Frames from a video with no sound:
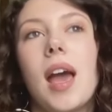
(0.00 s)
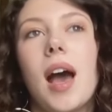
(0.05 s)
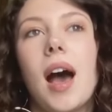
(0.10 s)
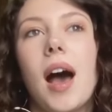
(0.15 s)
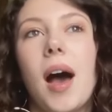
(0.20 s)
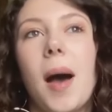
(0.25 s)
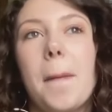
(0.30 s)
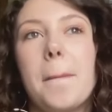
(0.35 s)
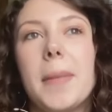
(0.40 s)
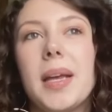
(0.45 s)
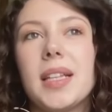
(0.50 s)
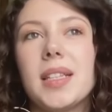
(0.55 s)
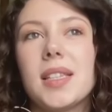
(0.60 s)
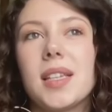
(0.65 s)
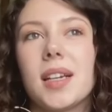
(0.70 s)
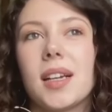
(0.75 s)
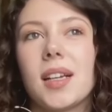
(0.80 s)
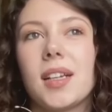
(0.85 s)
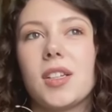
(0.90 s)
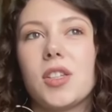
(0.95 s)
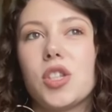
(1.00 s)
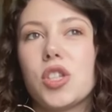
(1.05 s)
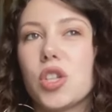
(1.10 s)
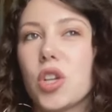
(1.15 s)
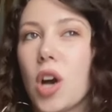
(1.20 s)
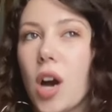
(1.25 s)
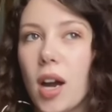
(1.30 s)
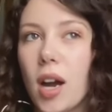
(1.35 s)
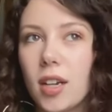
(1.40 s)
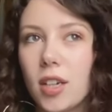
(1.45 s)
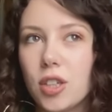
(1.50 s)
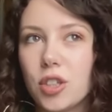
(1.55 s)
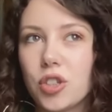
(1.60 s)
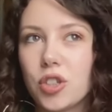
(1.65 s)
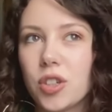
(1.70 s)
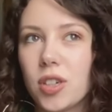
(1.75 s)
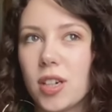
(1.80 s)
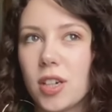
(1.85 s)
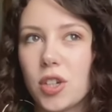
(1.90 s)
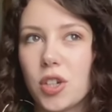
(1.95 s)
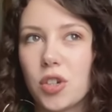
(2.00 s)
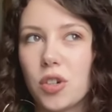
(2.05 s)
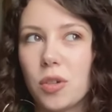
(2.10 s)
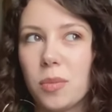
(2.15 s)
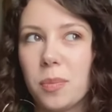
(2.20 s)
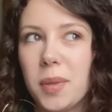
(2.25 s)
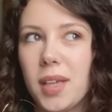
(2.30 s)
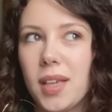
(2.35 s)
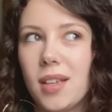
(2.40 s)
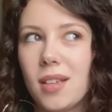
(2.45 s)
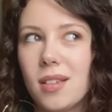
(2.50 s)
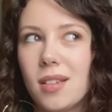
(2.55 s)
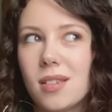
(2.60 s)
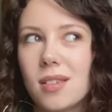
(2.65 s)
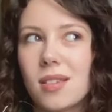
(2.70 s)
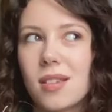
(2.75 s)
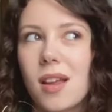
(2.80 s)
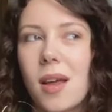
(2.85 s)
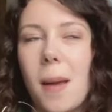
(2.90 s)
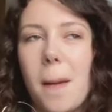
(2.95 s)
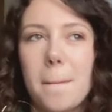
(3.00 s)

Um, it's a Scottish traditional piece,